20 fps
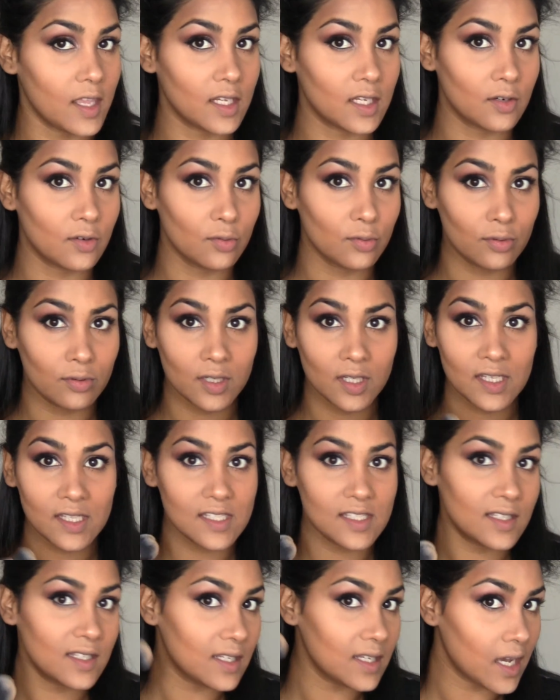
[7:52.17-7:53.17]
You can
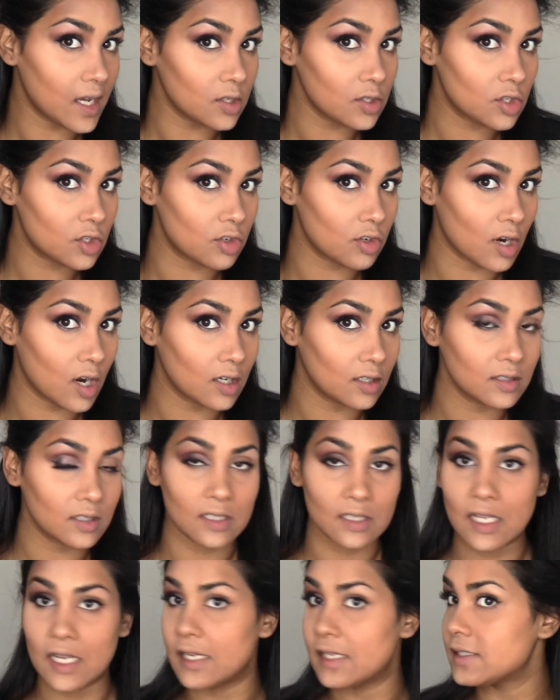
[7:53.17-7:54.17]
really see how strong
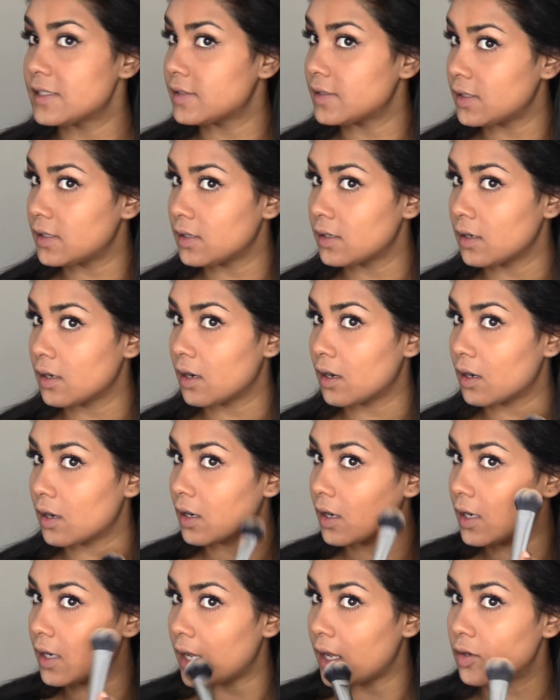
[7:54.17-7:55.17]
the lines here
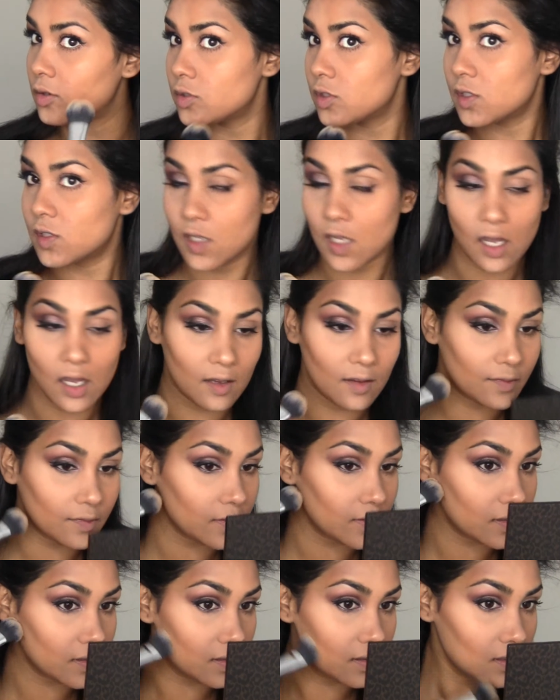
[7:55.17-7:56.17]
are and how
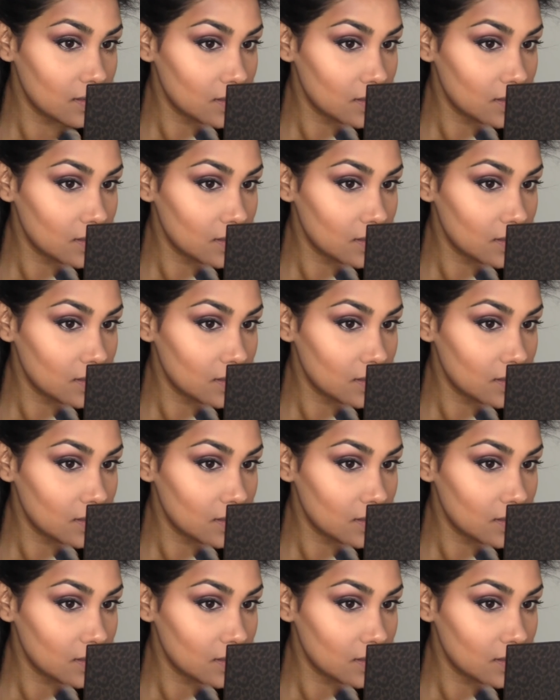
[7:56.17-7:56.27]
soft